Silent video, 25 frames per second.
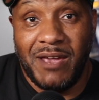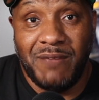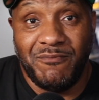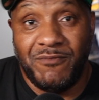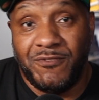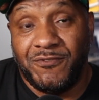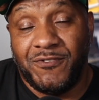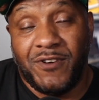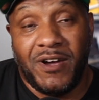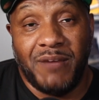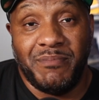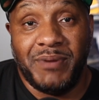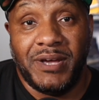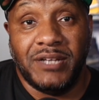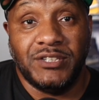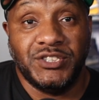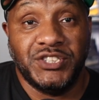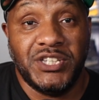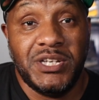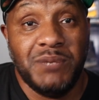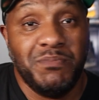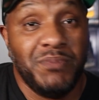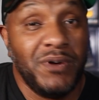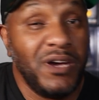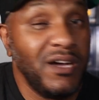them for £5
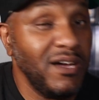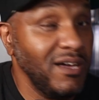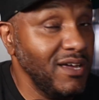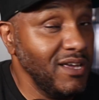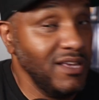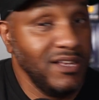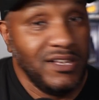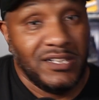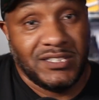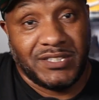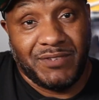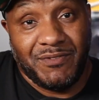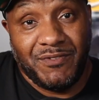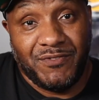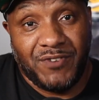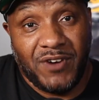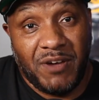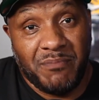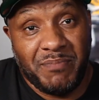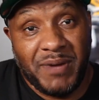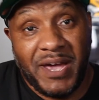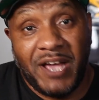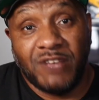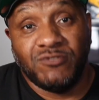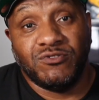cheaper,
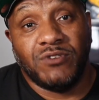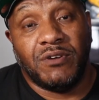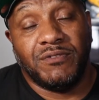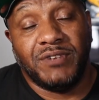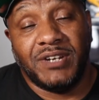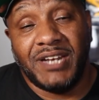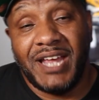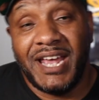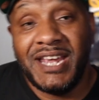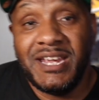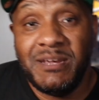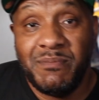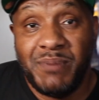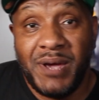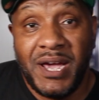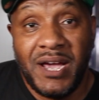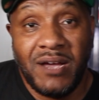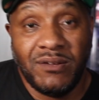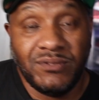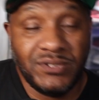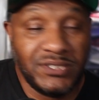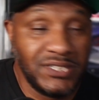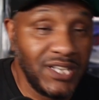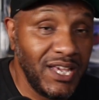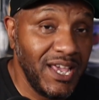£75 rather than
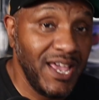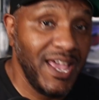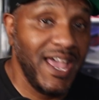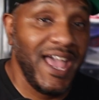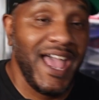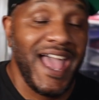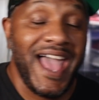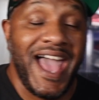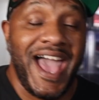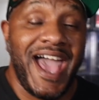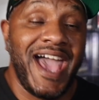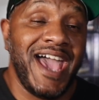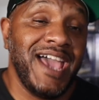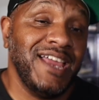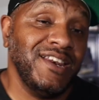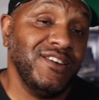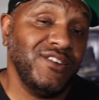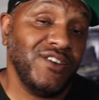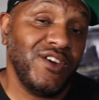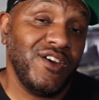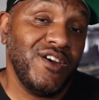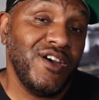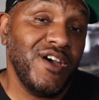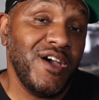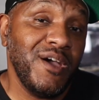£8? And
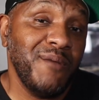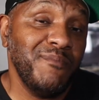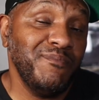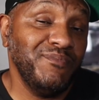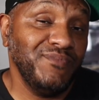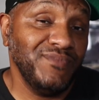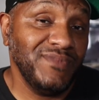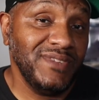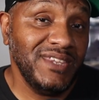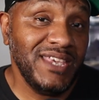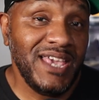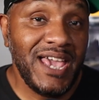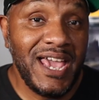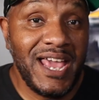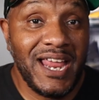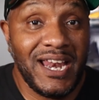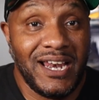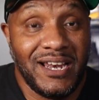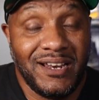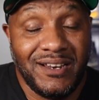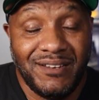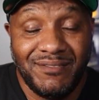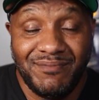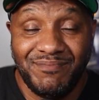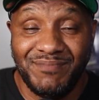yeah,
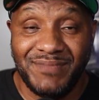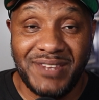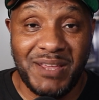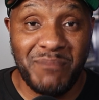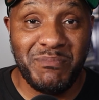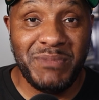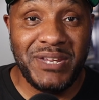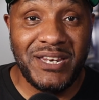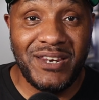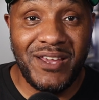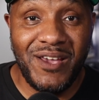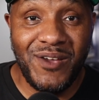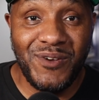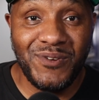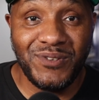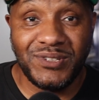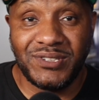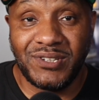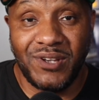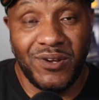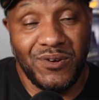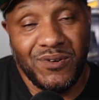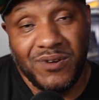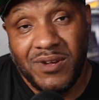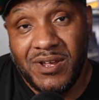let me know.
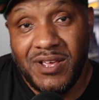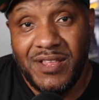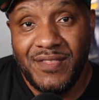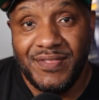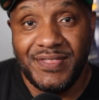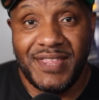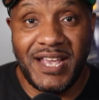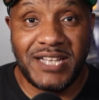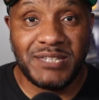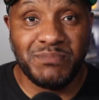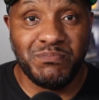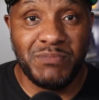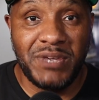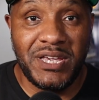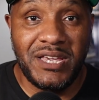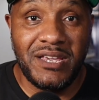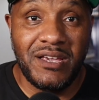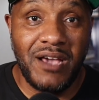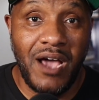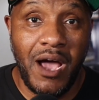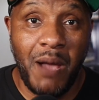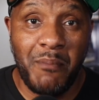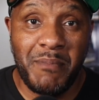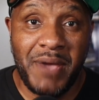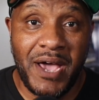So that's me.
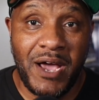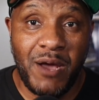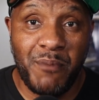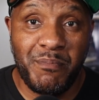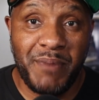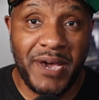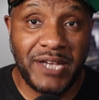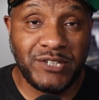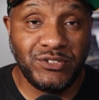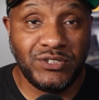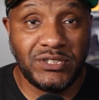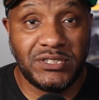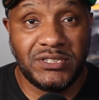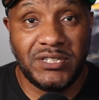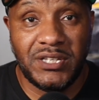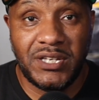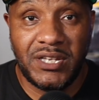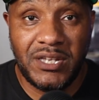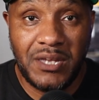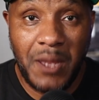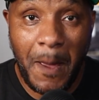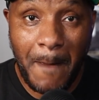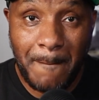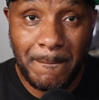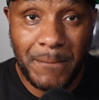I'm out. Patrick T.
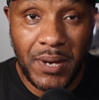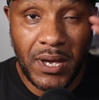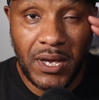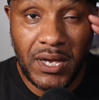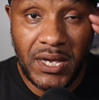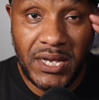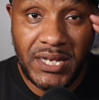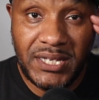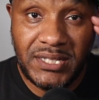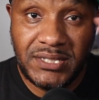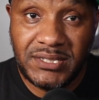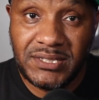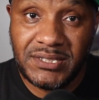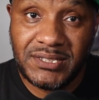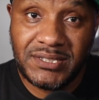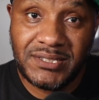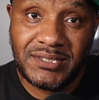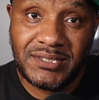Peace.